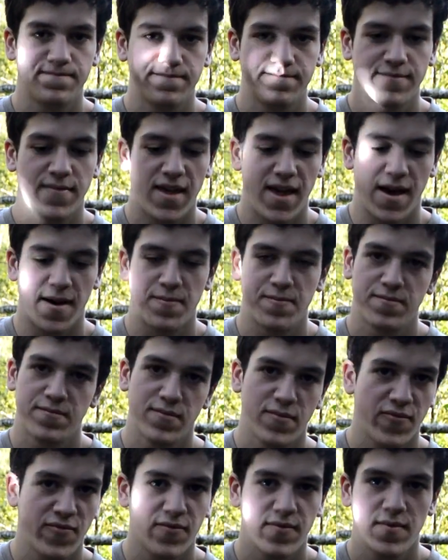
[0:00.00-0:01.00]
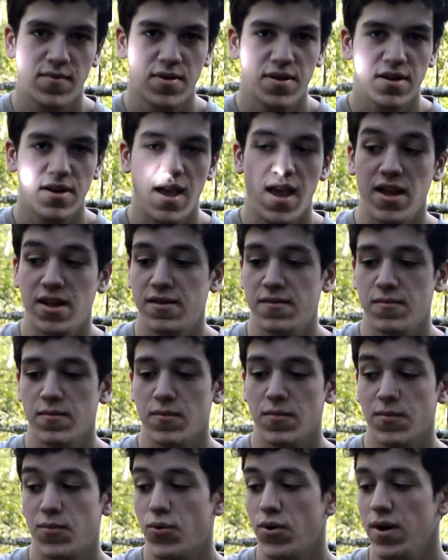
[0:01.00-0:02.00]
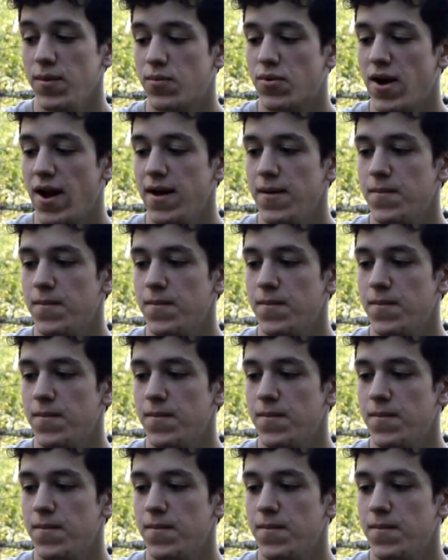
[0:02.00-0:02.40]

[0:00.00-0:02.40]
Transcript: Yeah. It's pretty bright.